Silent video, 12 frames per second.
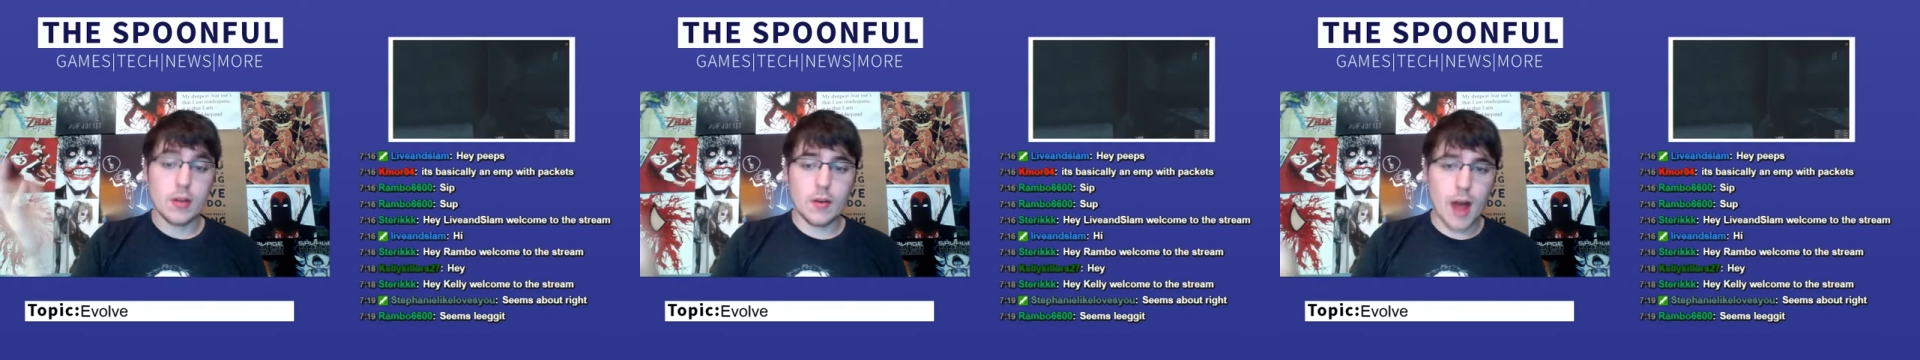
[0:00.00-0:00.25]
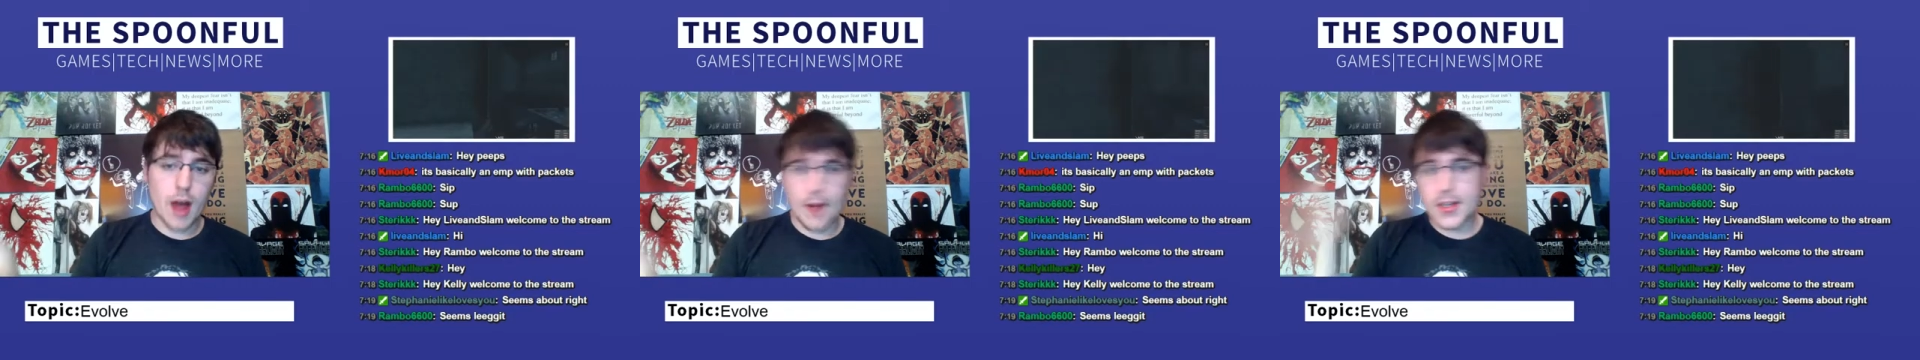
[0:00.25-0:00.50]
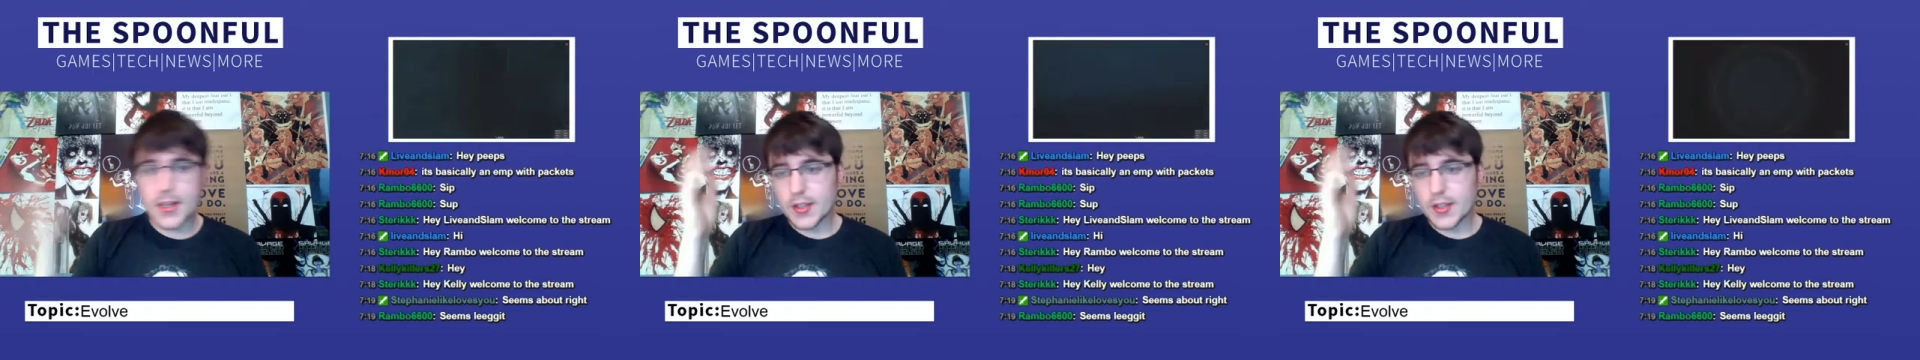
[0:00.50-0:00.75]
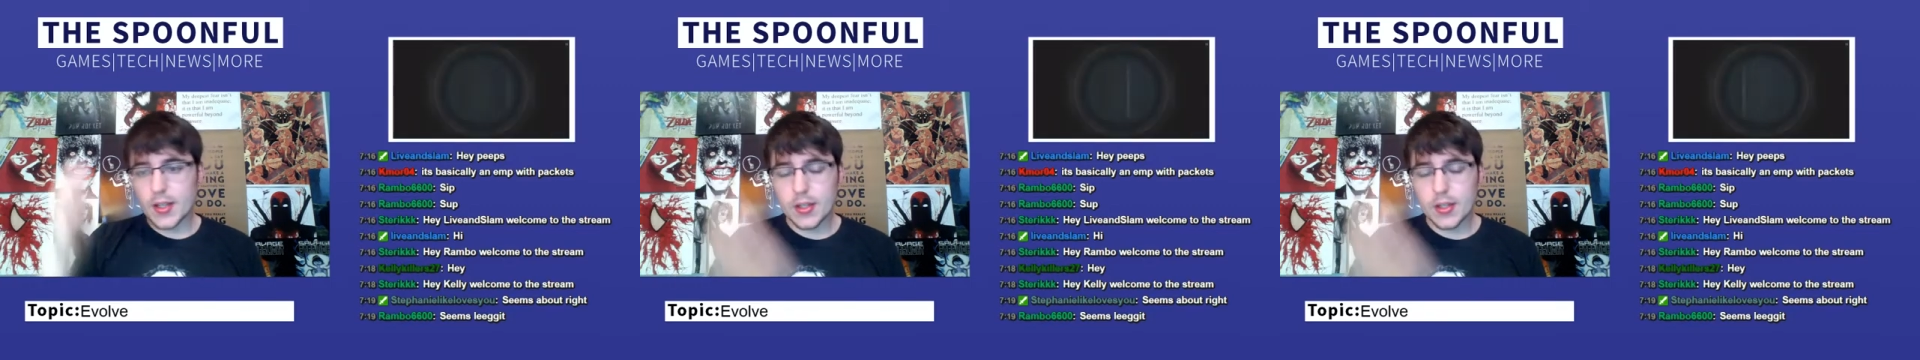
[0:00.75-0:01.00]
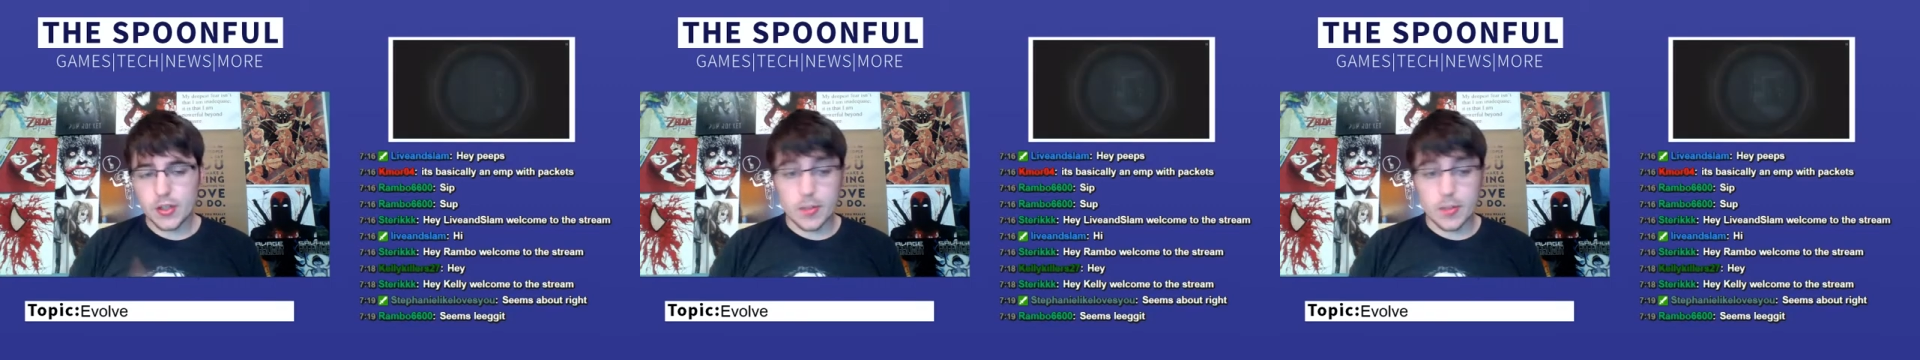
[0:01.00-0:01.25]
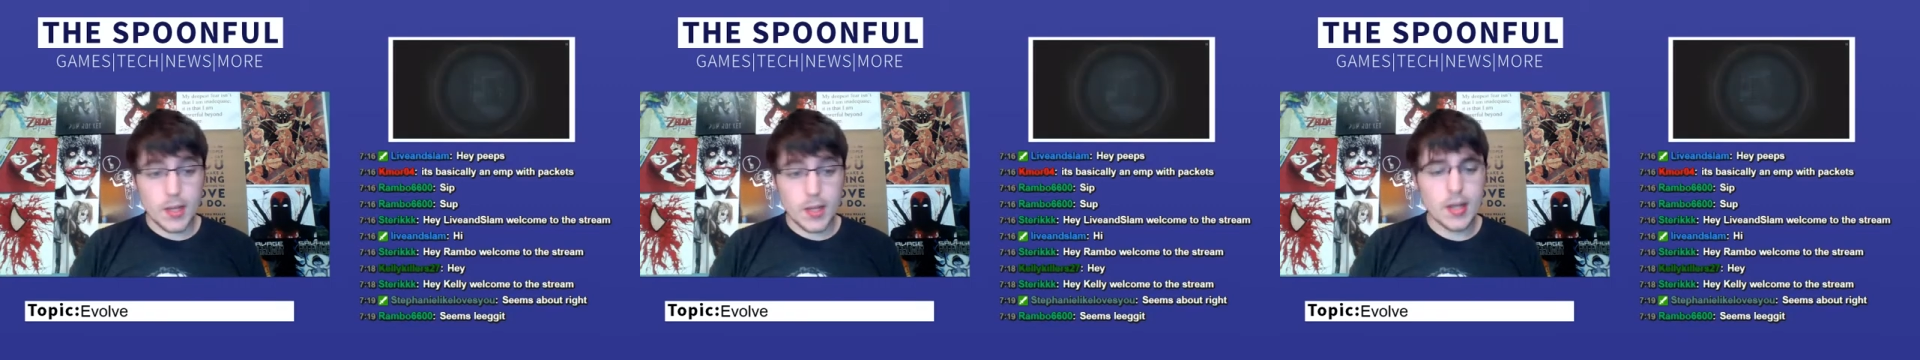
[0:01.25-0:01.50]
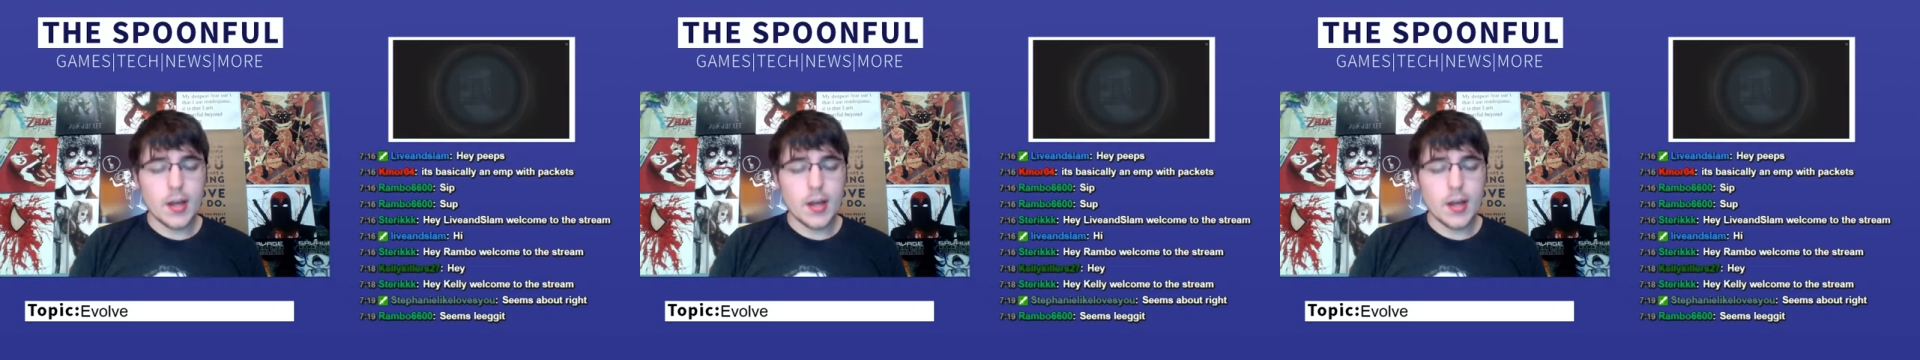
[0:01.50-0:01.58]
Obviously it should be.